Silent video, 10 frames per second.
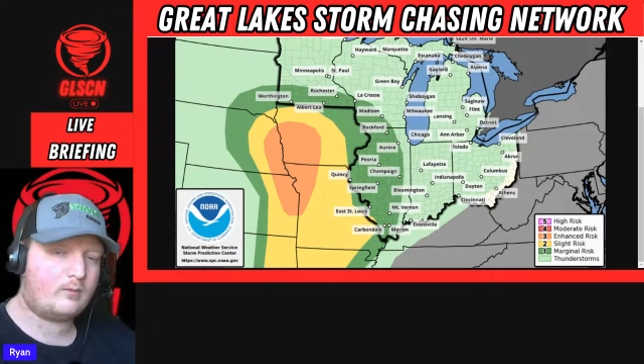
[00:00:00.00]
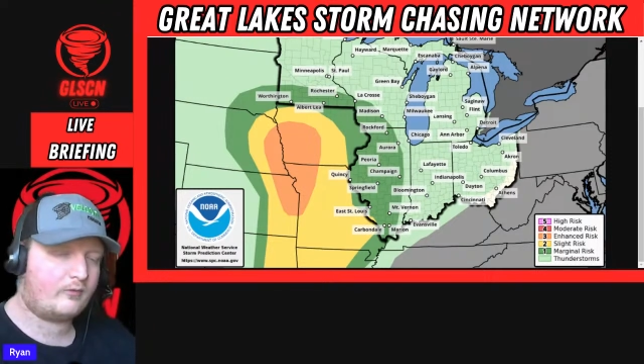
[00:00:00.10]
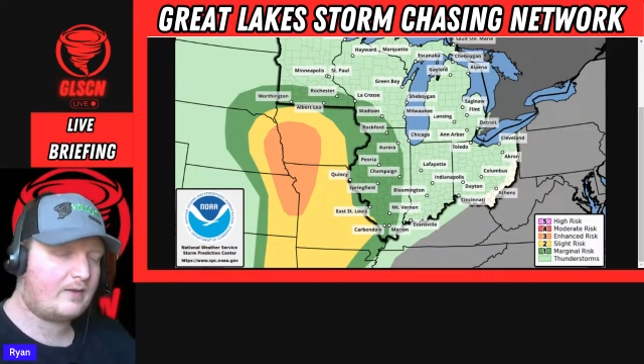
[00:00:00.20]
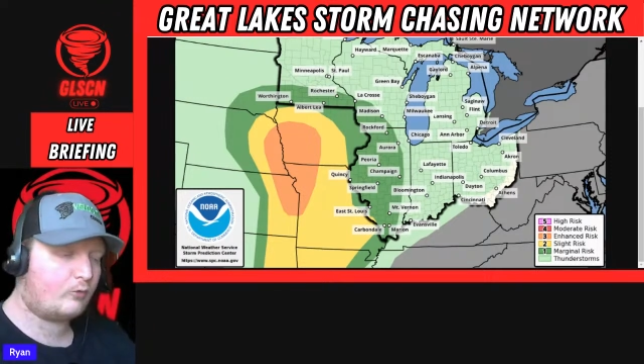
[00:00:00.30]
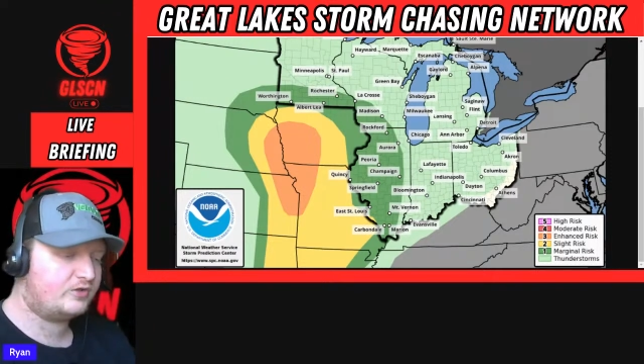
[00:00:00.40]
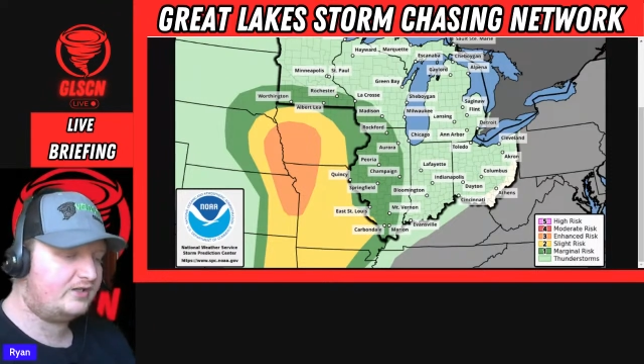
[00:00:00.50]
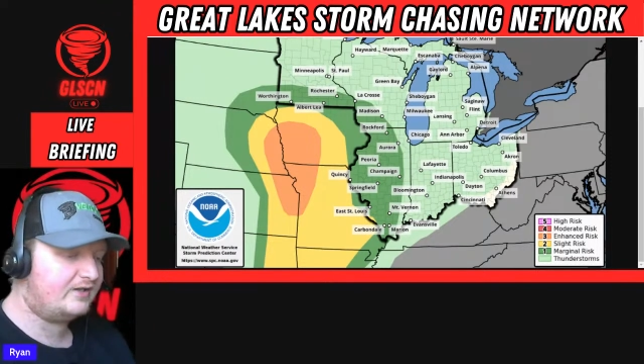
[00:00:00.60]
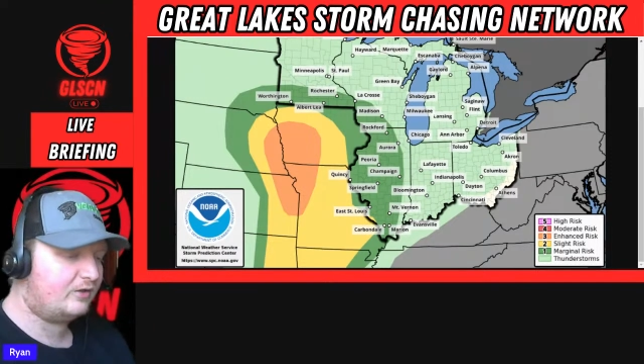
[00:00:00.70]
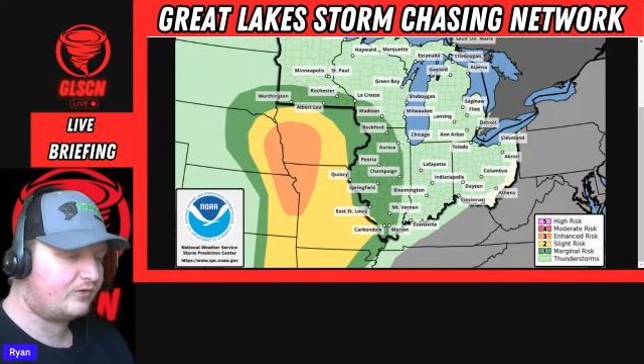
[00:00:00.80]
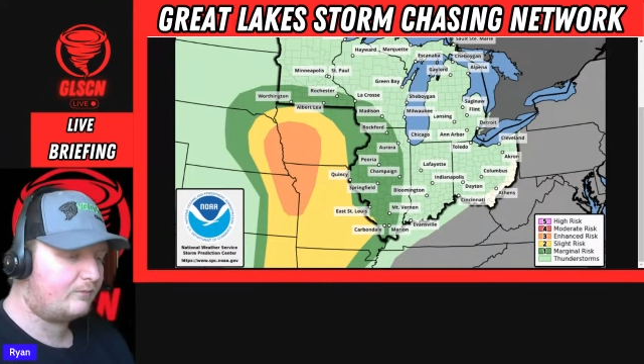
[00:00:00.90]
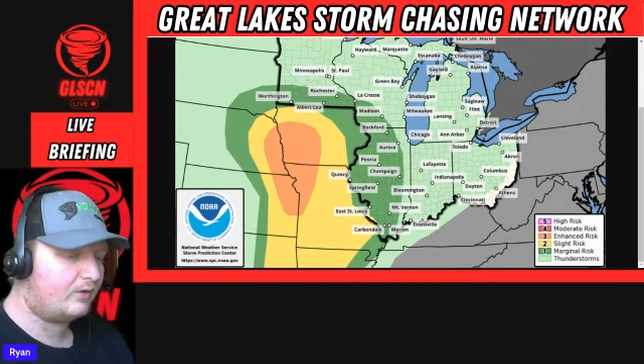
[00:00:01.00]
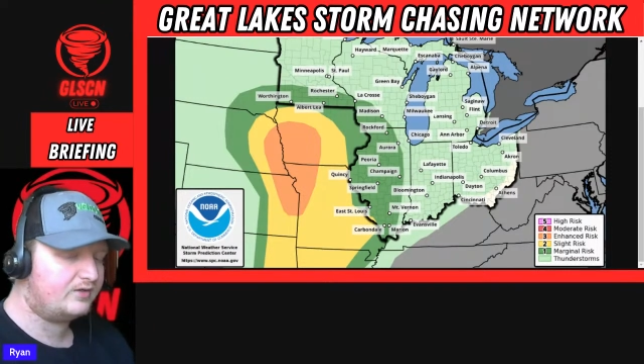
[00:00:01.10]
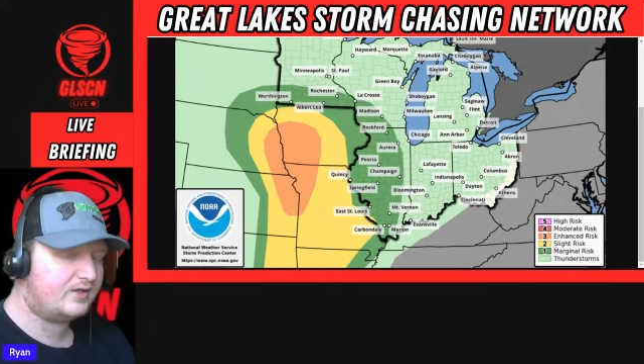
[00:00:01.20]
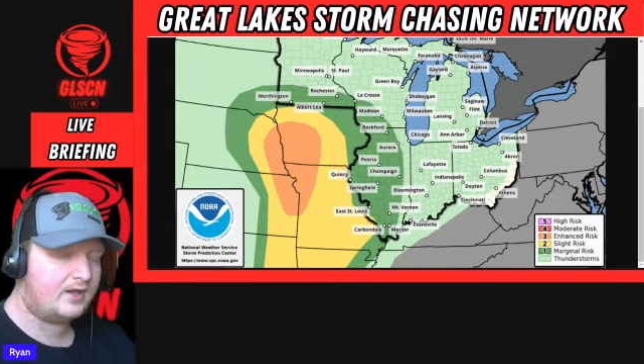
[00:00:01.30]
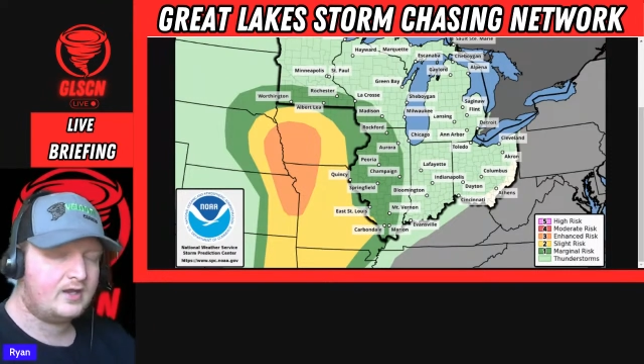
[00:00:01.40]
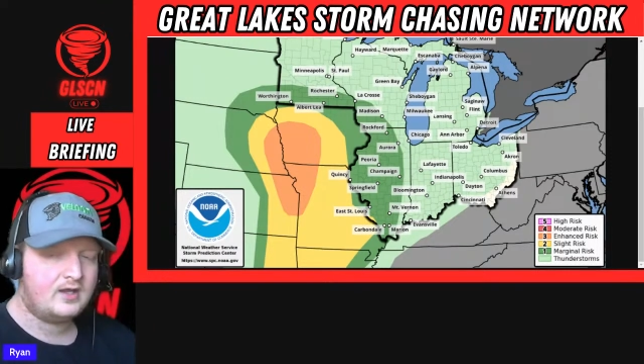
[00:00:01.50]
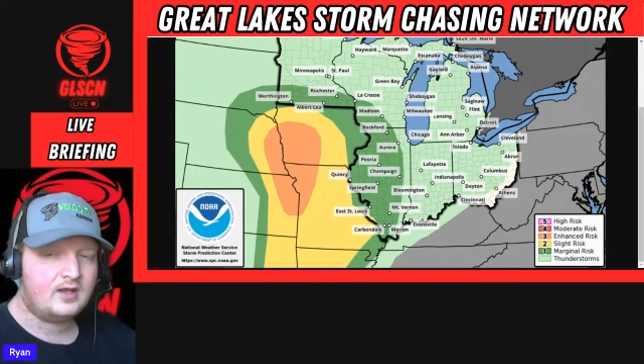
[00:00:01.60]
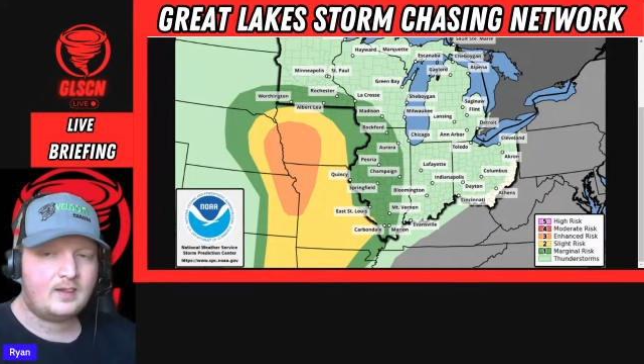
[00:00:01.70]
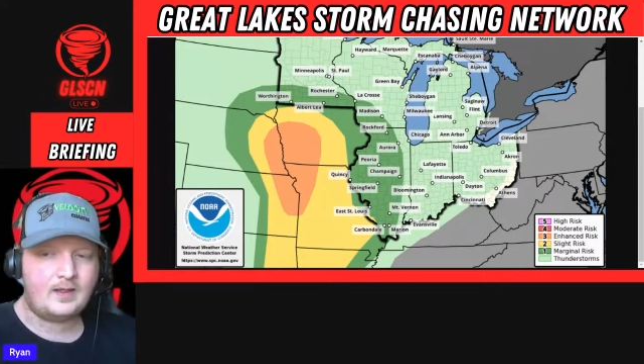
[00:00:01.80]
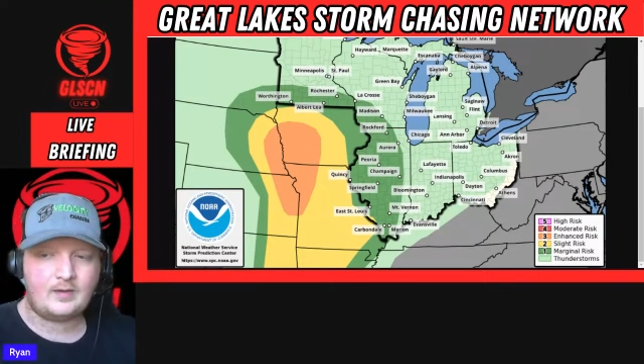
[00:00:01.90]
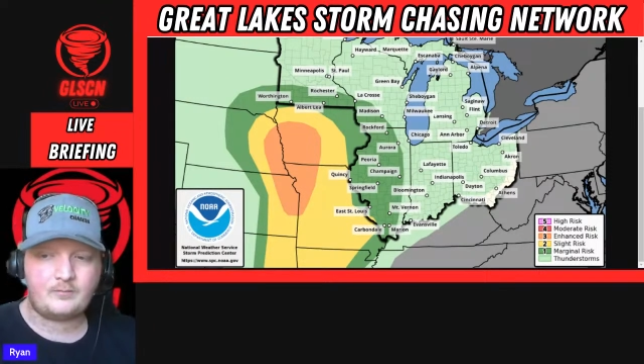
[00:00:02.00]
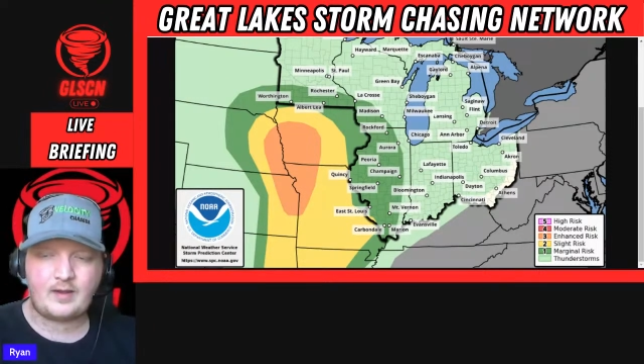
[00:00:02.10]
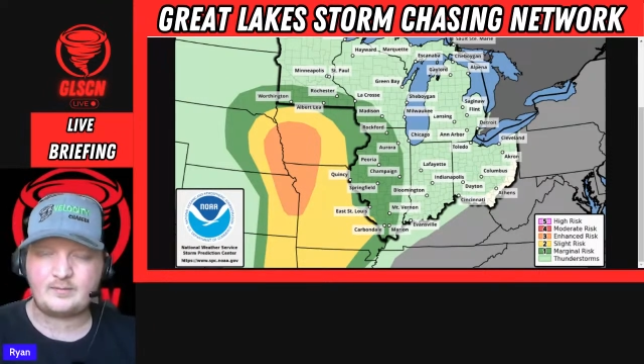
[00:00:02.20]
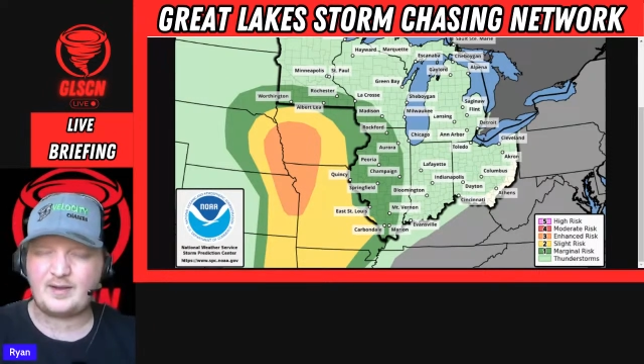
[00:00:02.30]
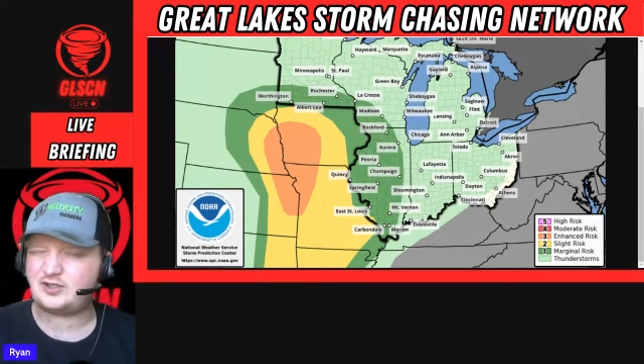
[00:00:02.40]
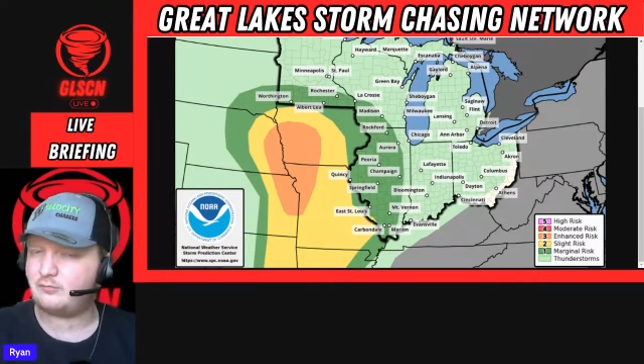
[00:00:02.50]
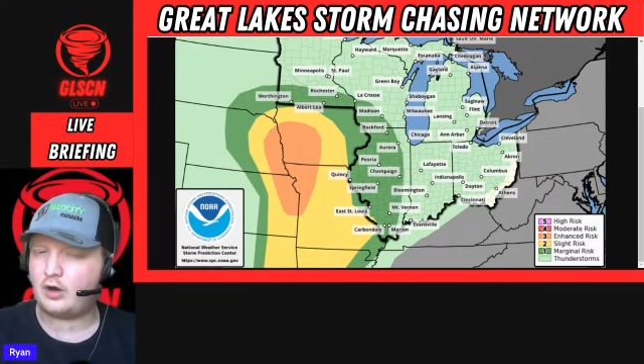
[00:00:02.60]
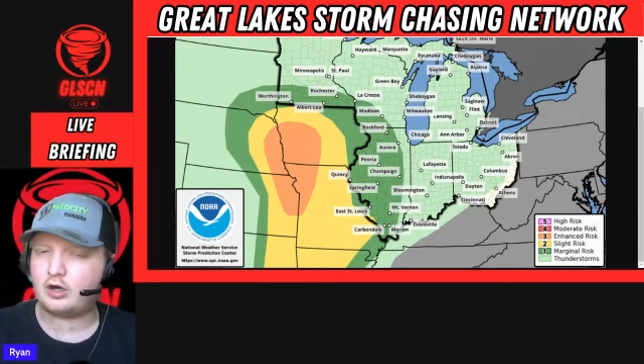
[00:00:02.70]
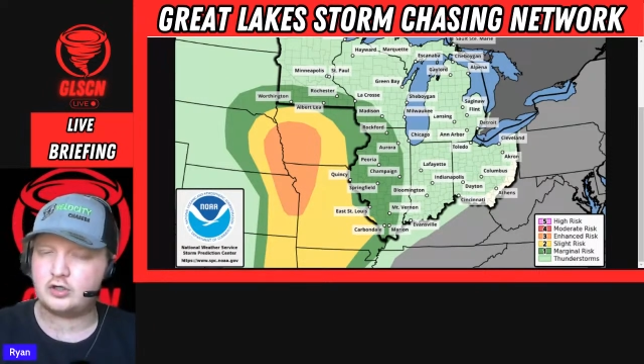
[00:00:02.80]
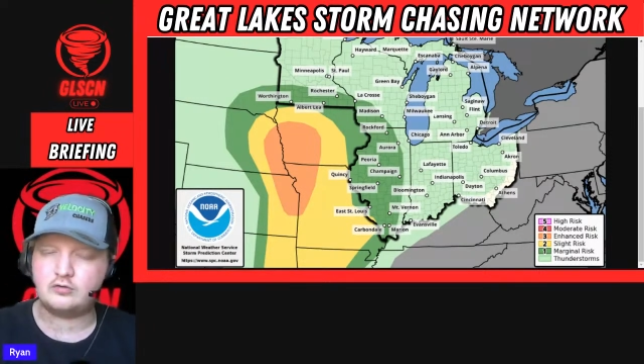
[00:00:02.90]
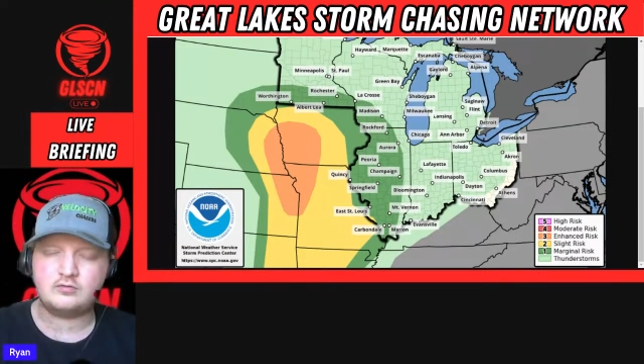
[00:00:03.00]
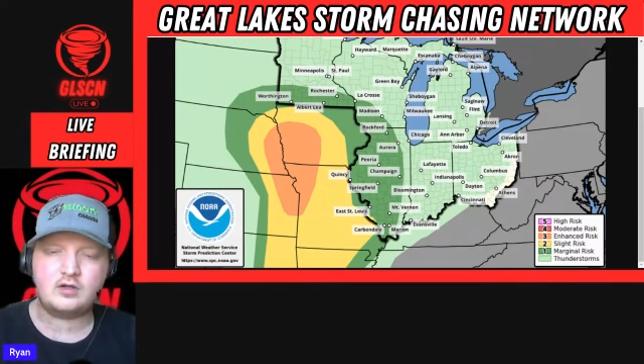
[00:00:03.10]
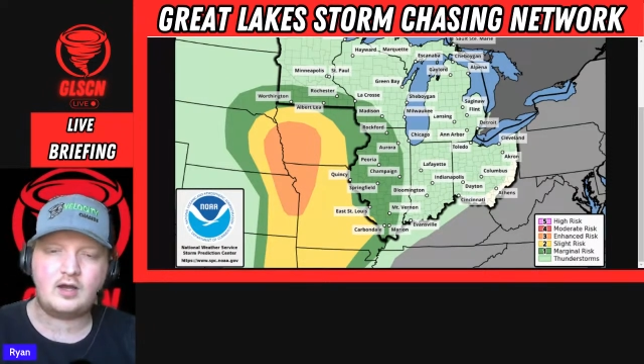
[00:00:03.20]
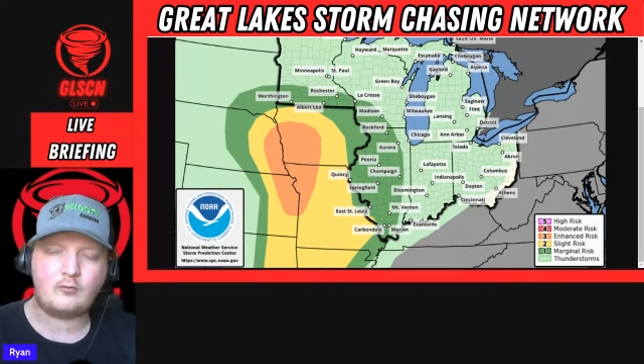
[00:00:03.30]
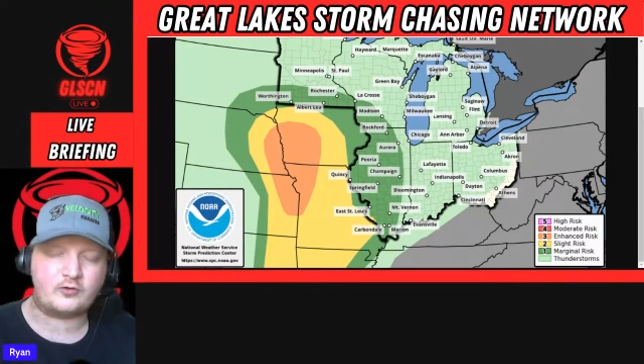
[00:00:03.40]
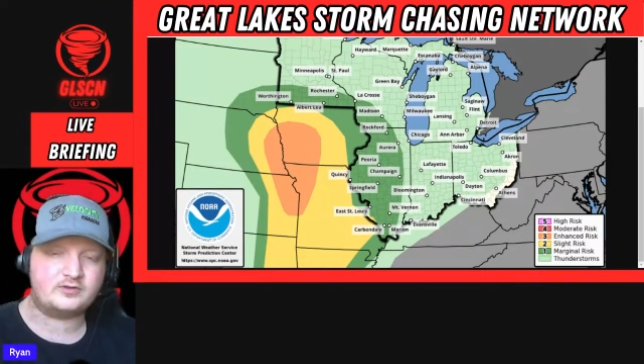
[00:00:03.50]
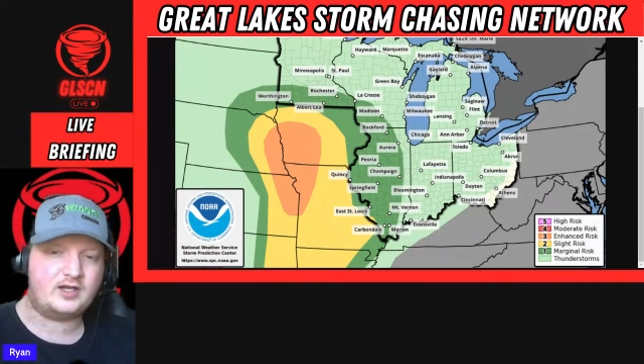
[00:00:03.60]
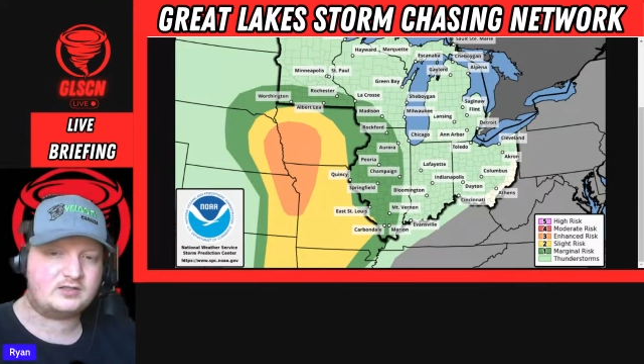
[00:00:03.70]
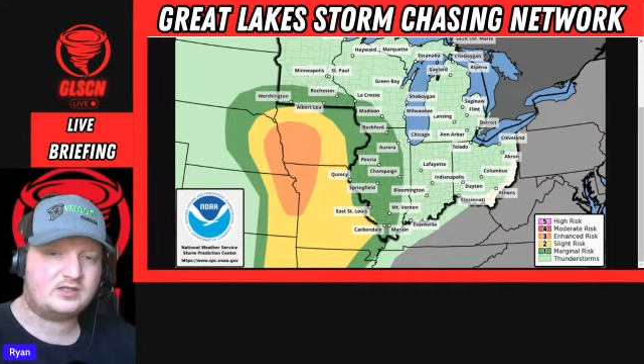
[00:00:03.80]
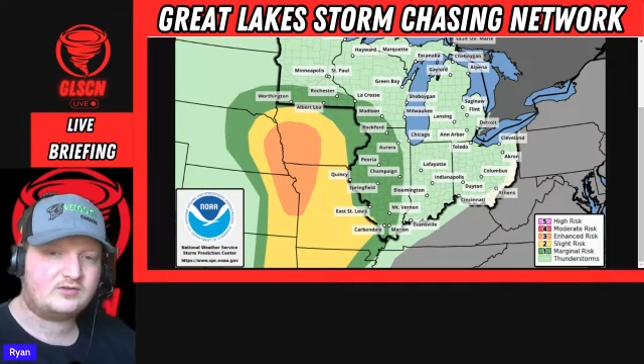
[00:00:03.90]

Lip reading: But we'll have more details on Monday, probably by tomorrow, more than likely.